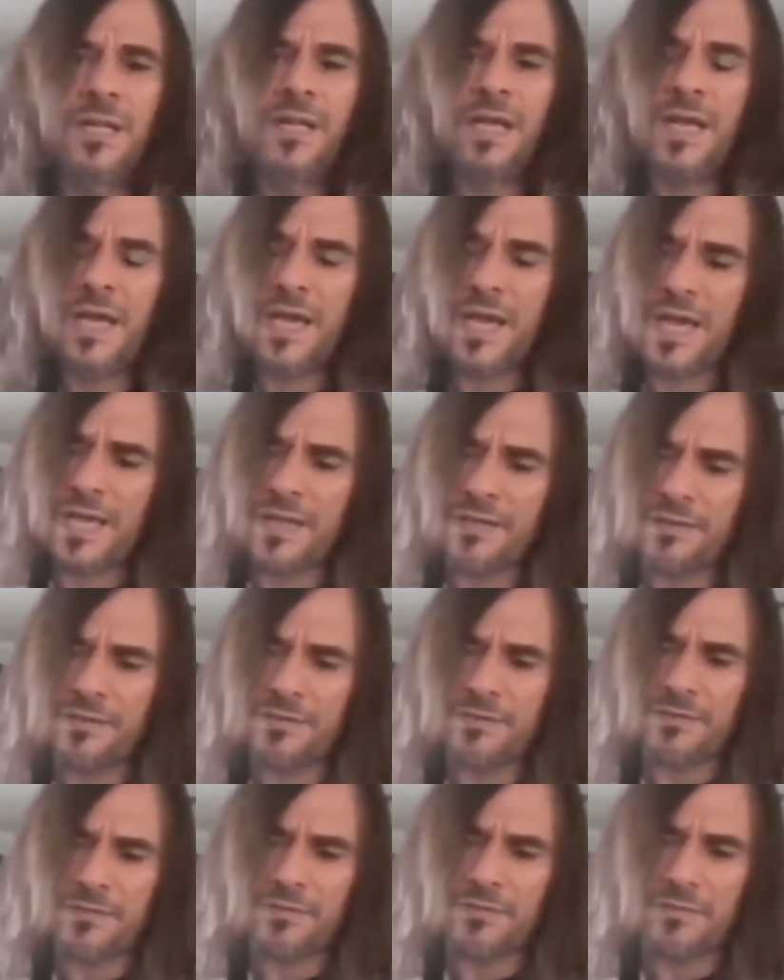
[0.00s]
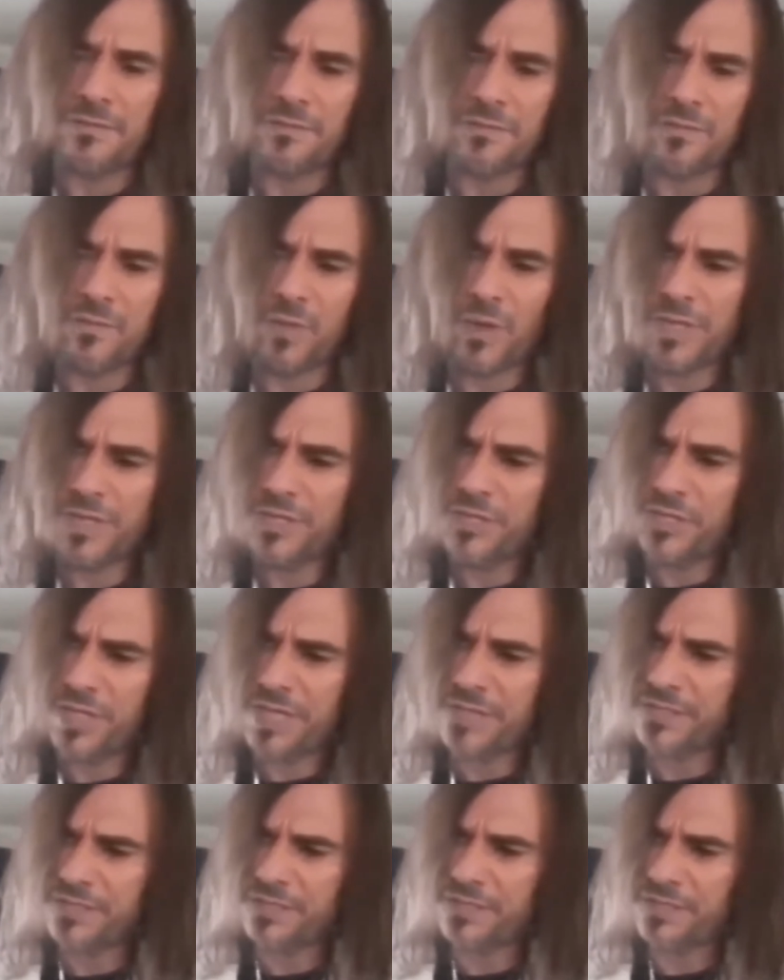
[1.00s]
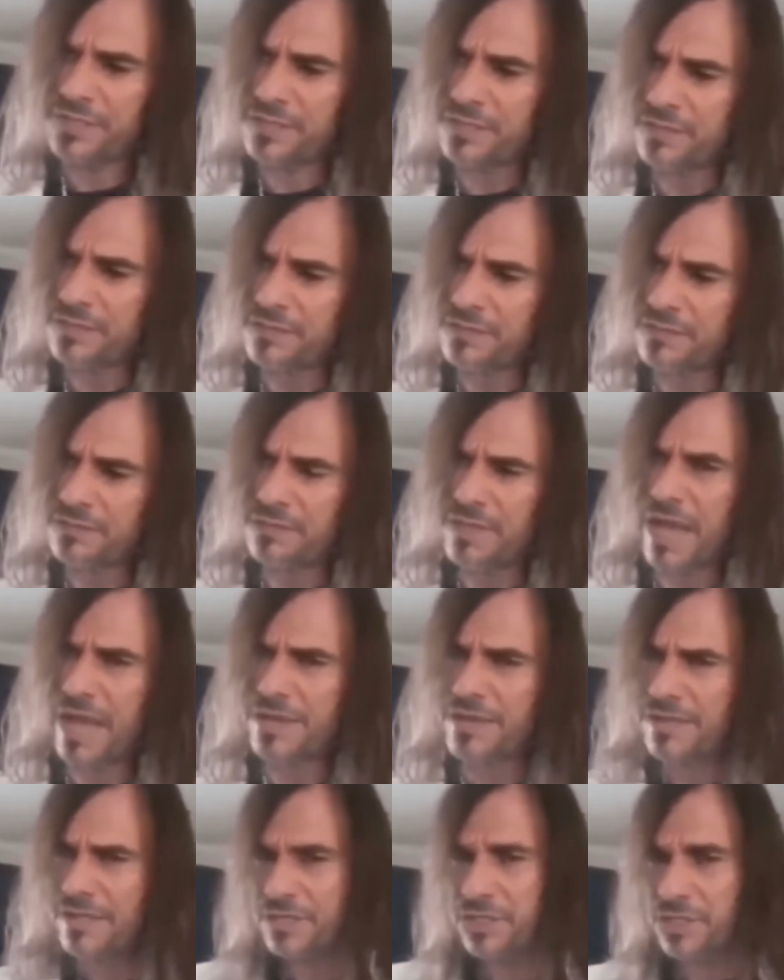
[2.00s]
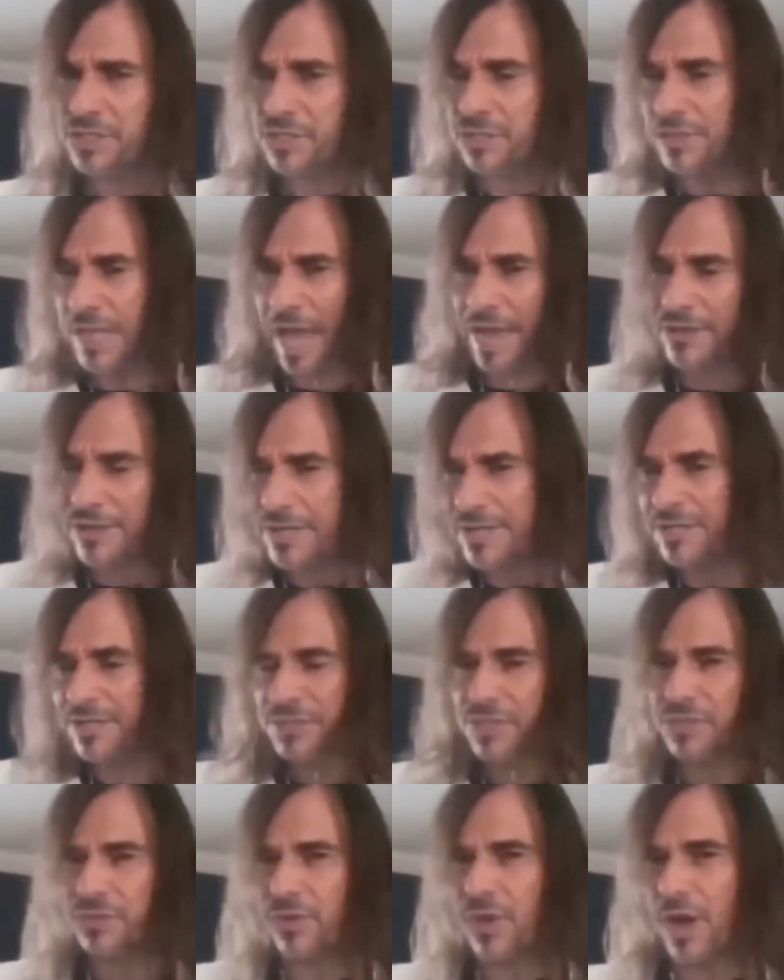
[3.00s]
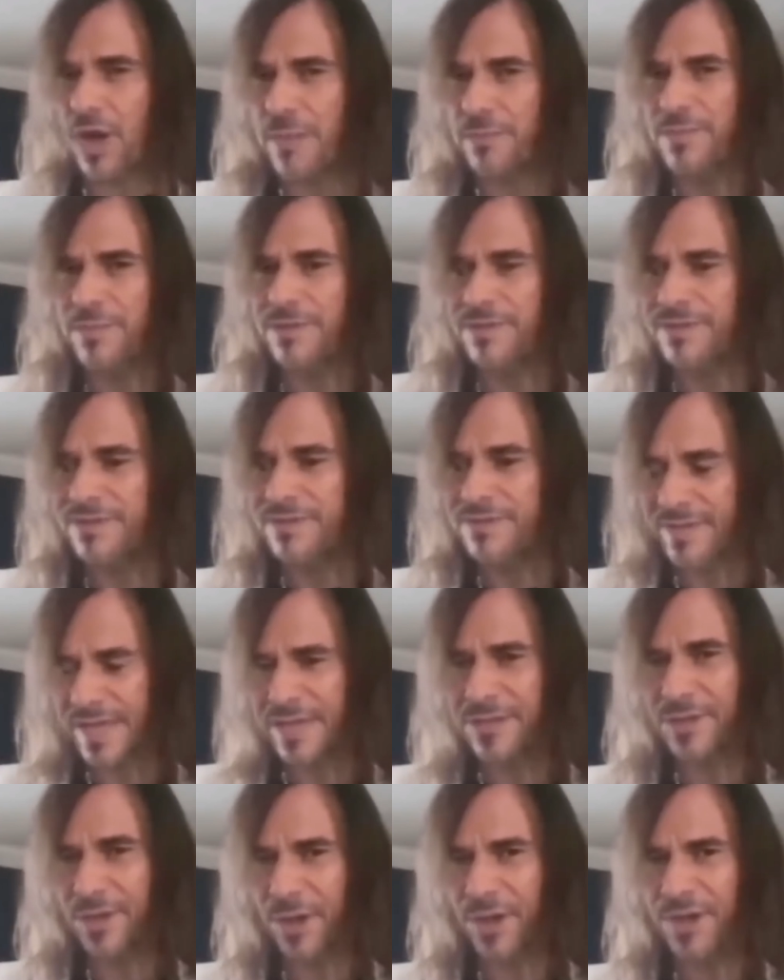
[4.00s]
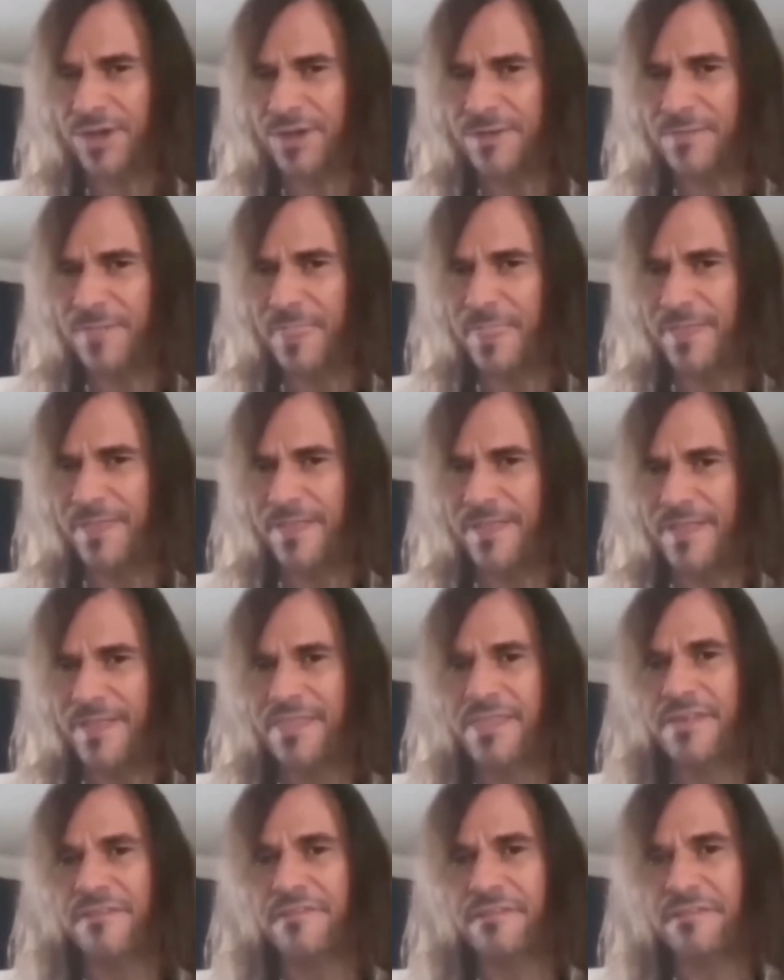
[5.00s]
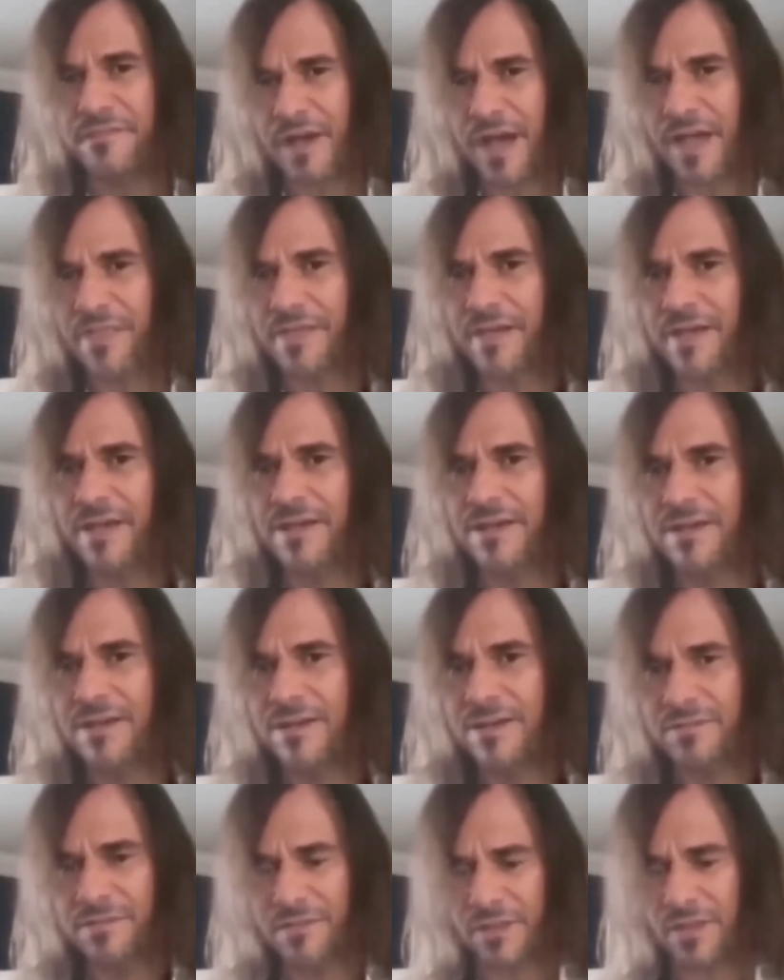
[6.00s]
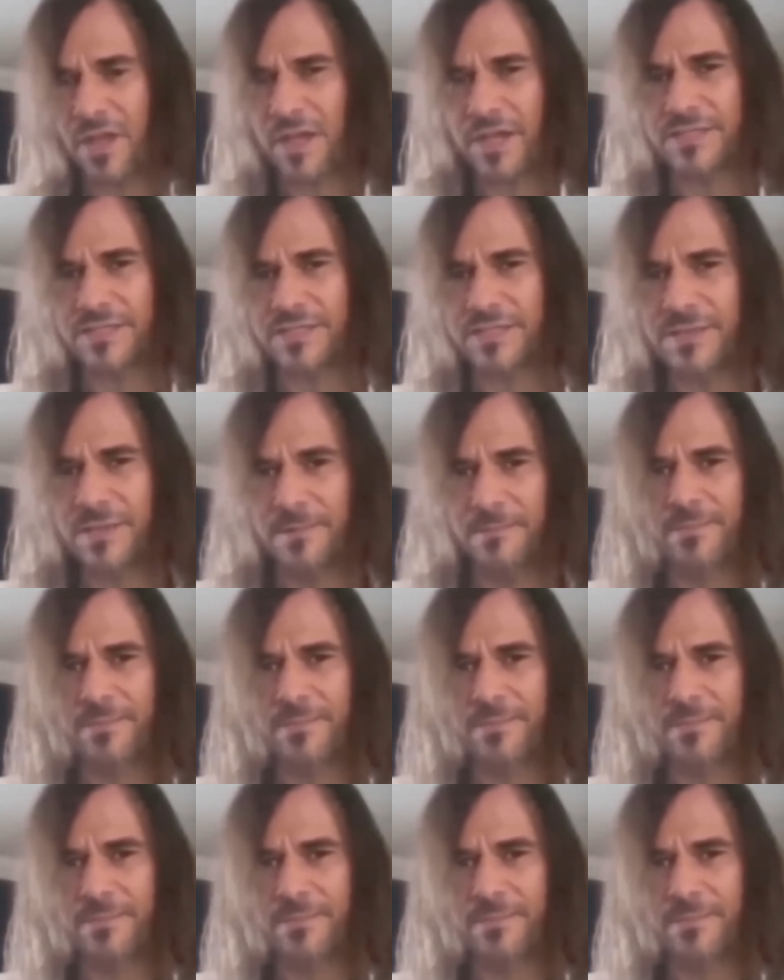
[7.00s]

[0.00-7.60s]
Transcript: And what did Jesus, how did he describe their God? The father of lies.